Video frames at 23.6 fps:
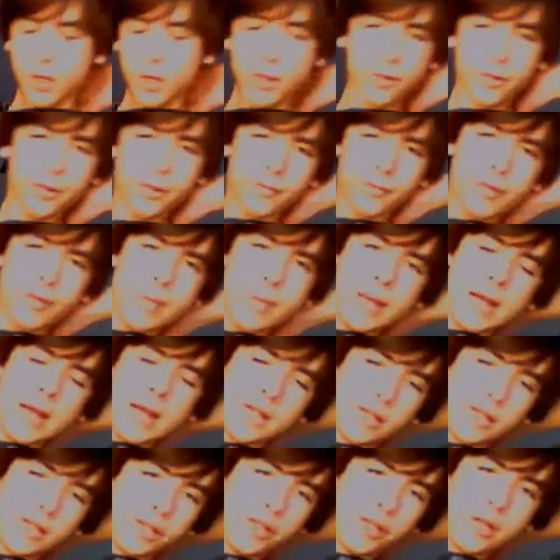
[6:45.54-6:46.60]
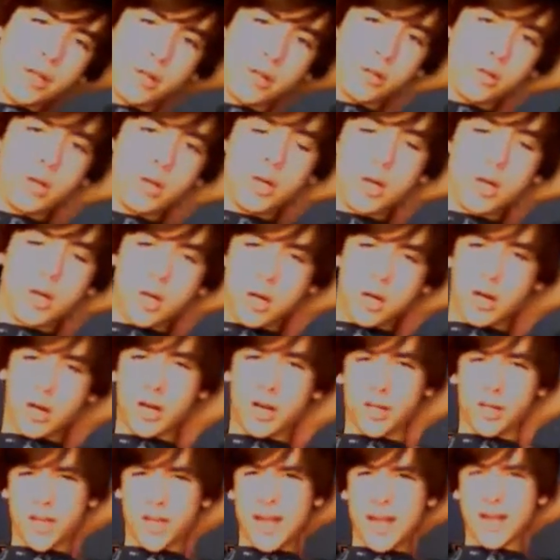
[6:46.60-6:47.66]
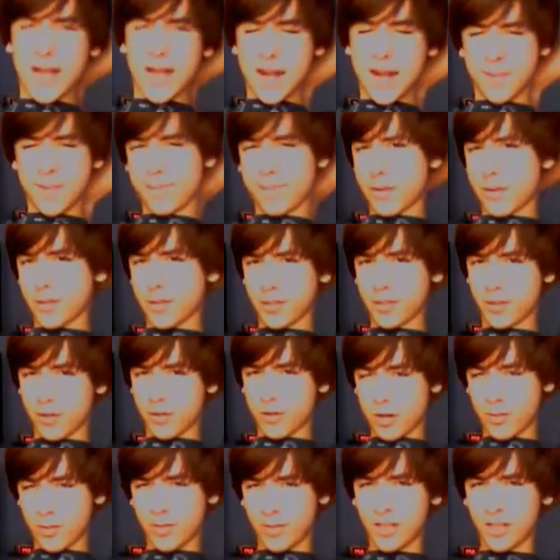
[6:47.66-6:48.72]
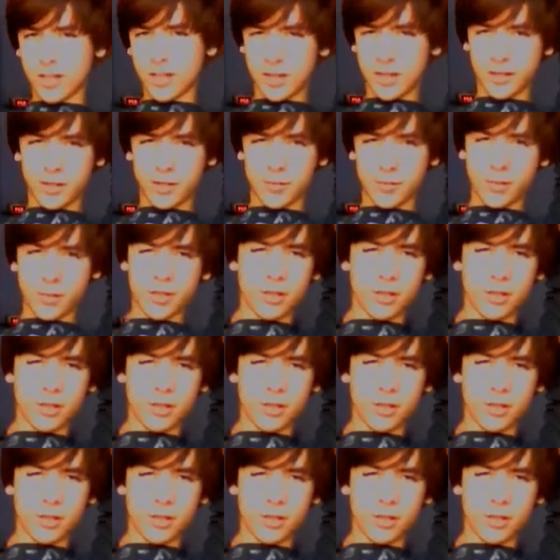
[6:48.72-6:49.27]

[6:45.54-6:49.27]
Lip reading: They're the 3 main guys of the show. They had a guy named Belskatron, but he's not on there anymore.